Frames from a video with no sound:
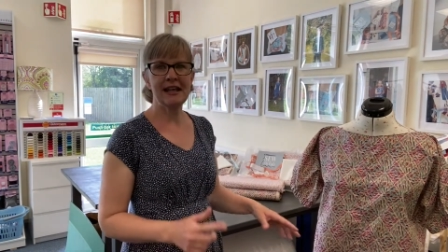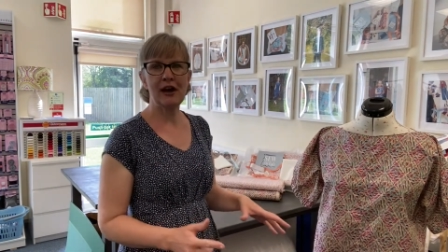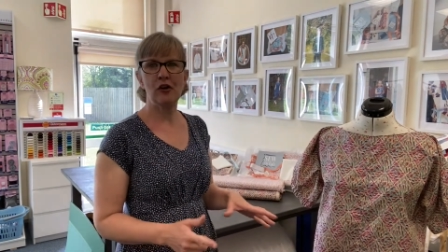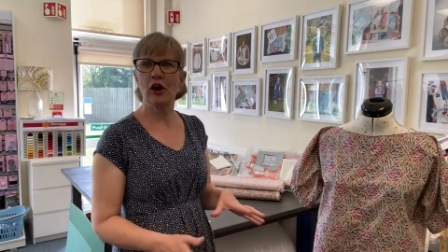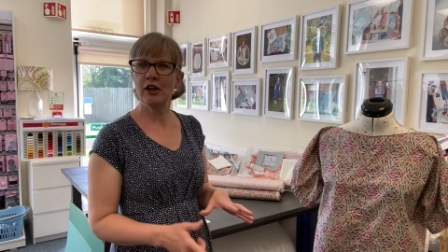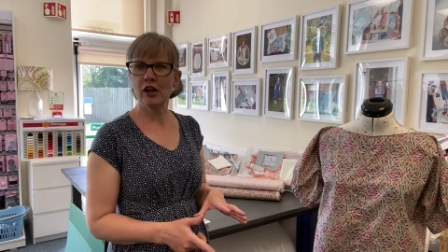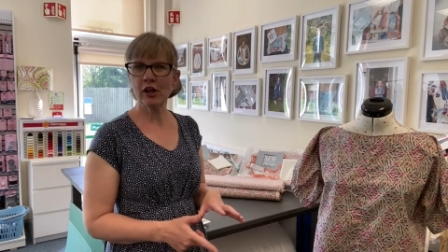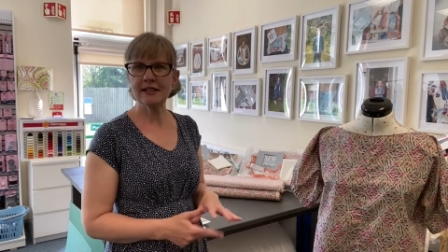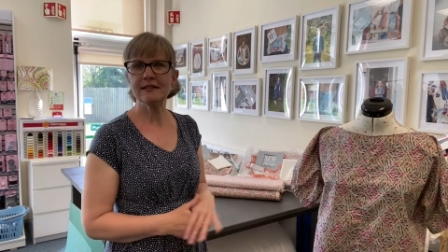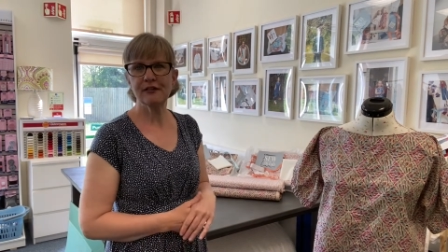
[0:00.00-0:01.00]
Now, a
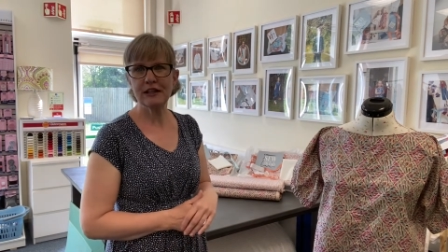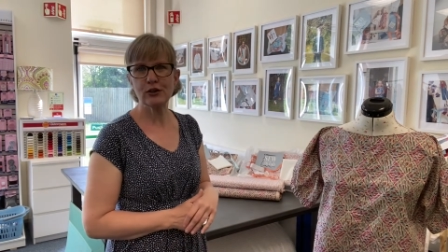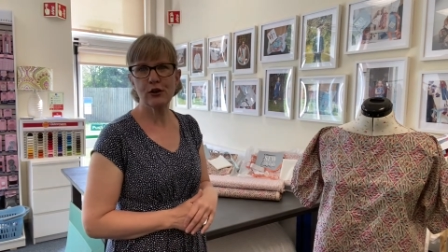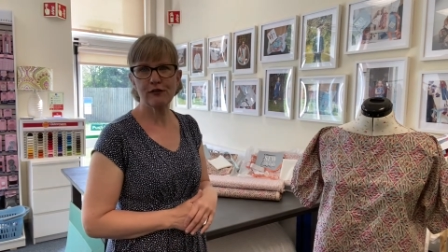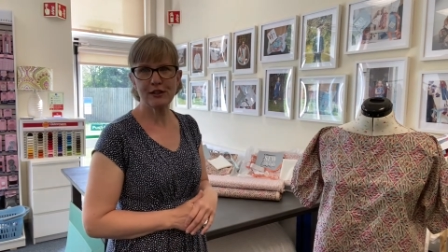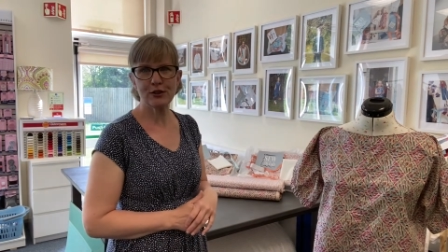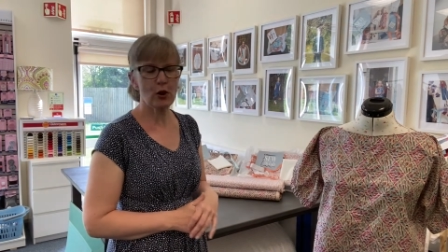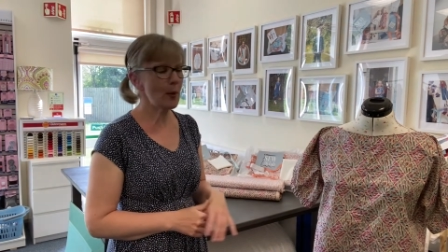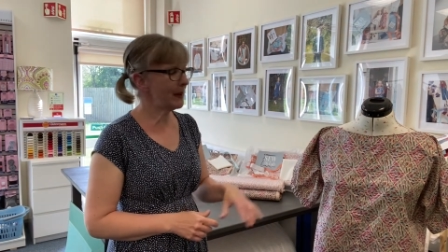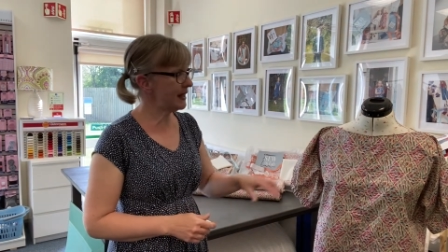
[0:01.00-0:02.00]
nice feature of this
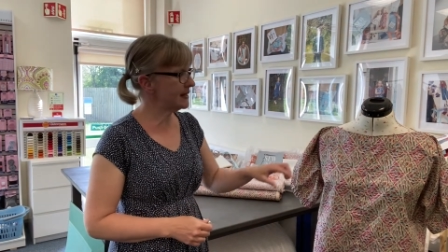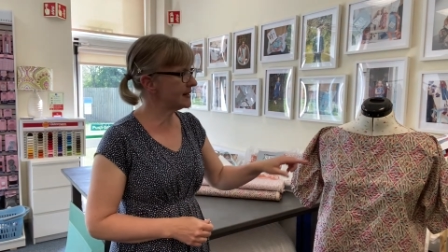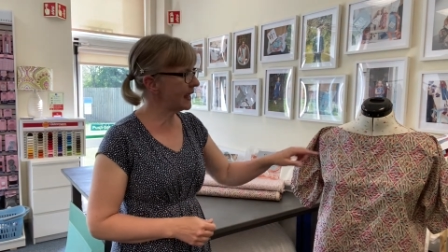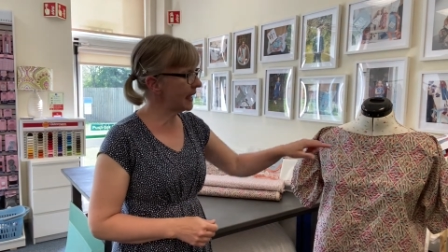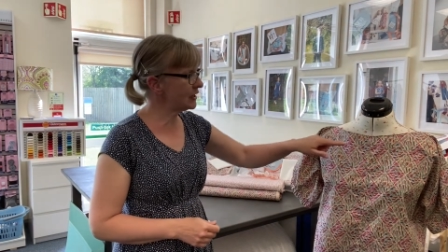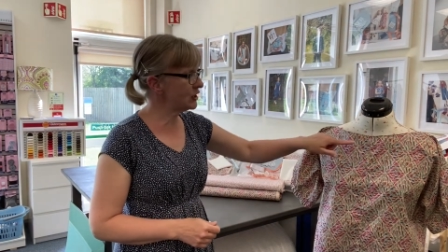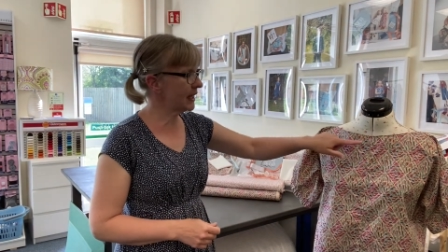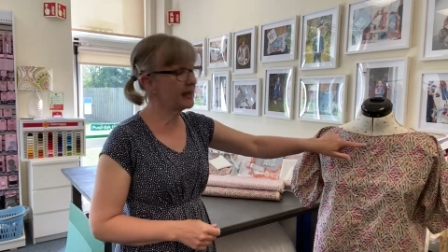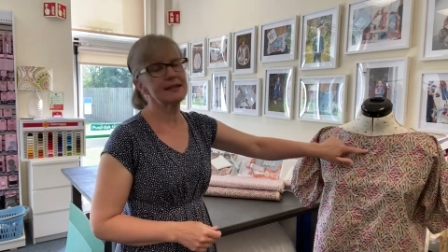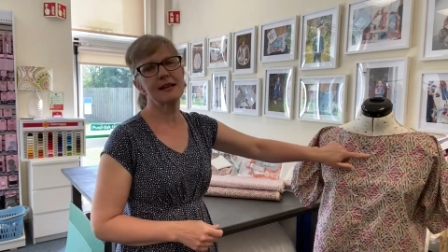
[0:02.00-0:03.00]
top is it
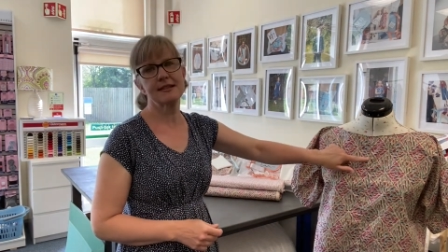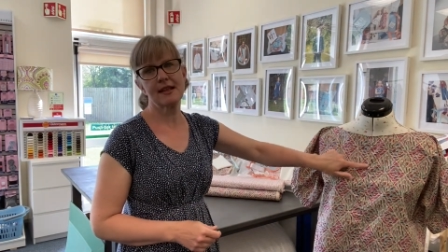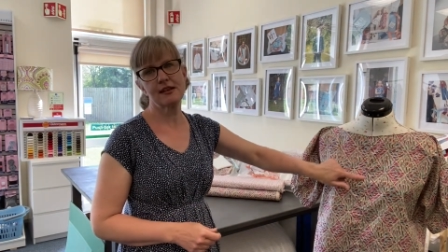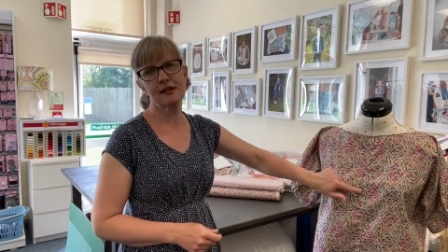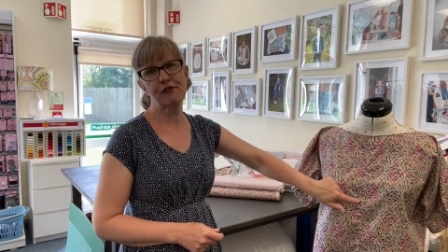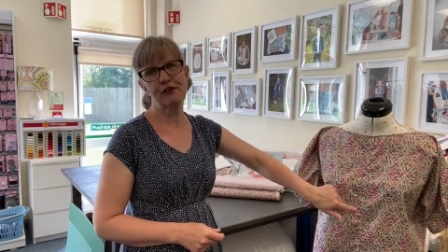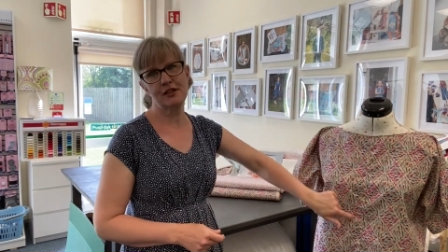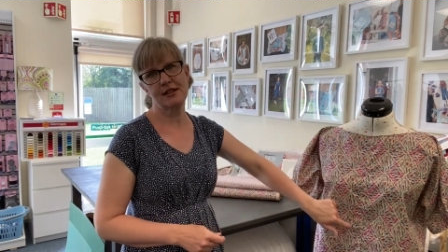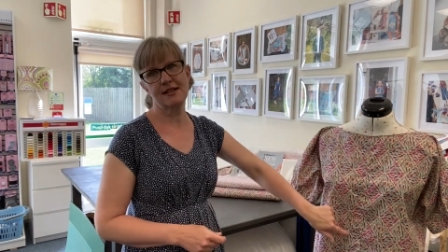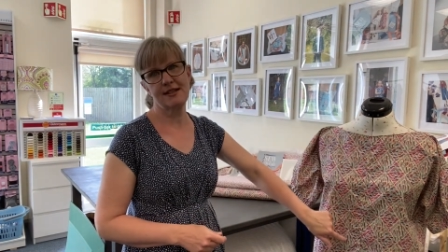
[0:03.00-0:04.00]
actually has a center
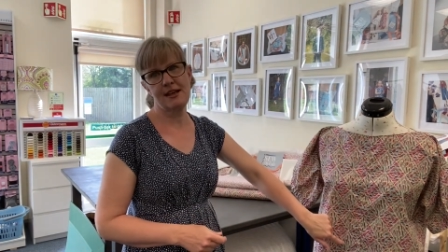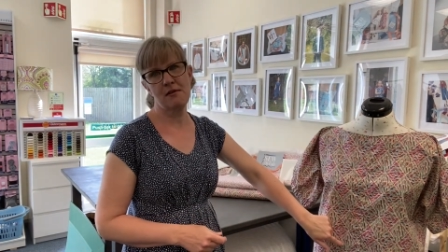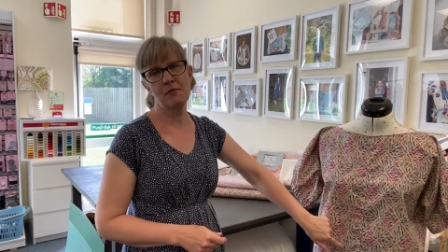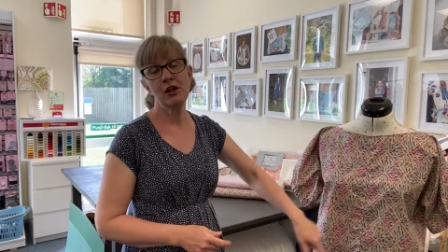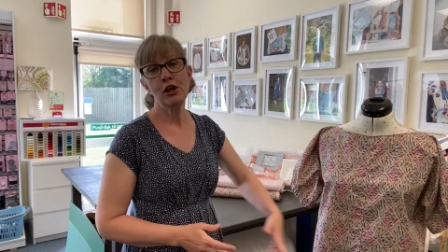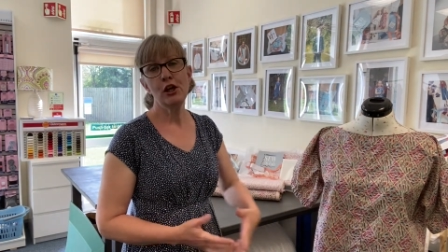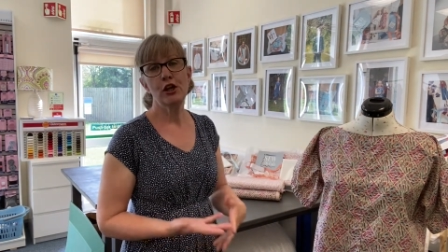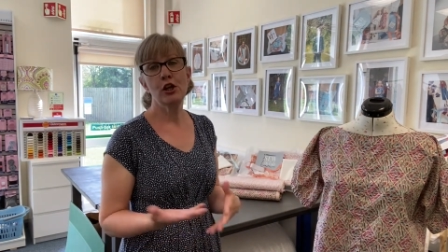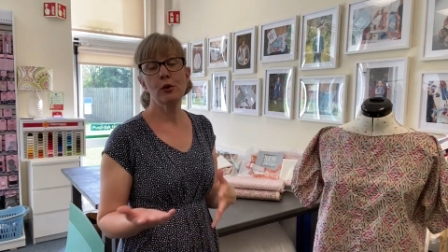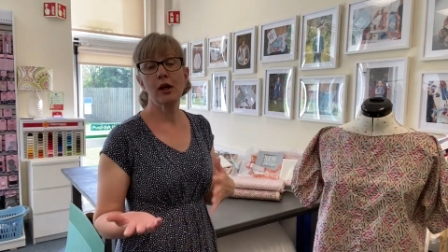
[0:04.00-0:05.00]
front seam.
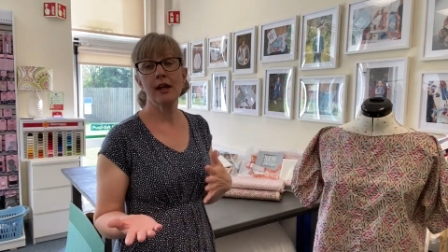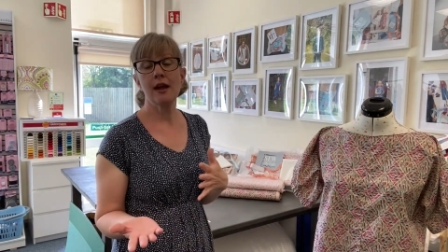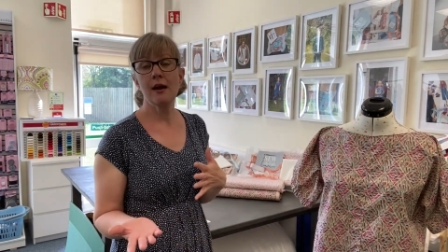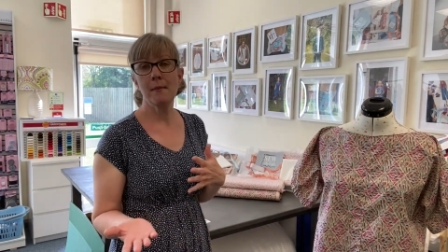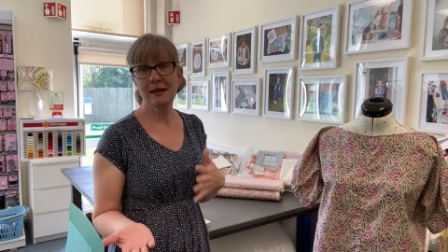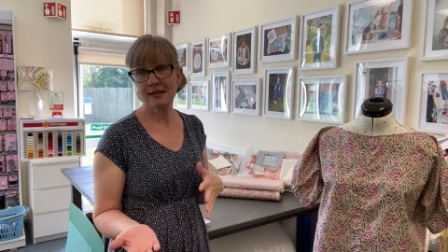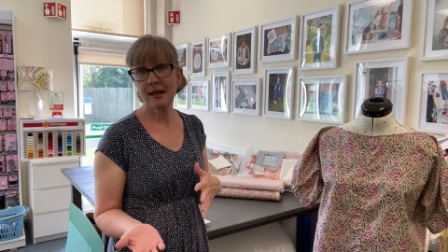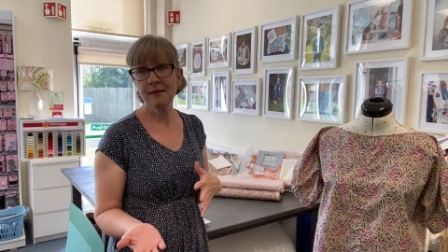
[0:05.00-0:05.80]
You can omit it,